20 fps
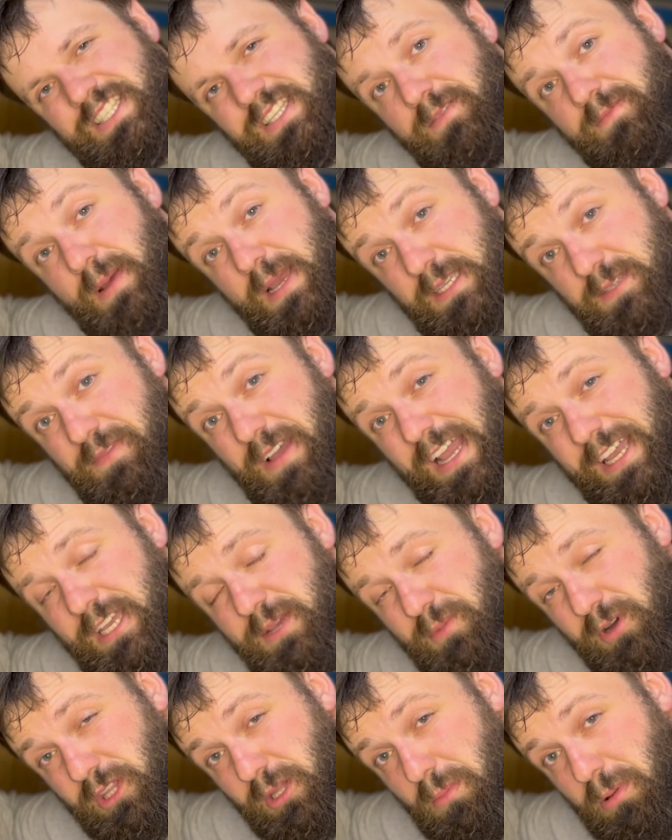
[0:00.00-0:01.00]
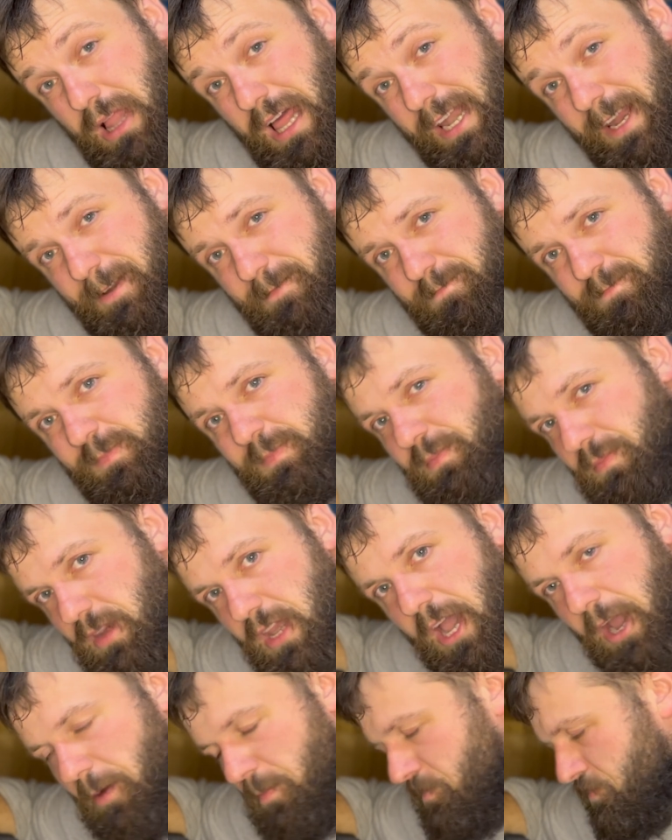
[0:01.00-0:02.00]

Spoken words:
the best vacuum on the planet? No.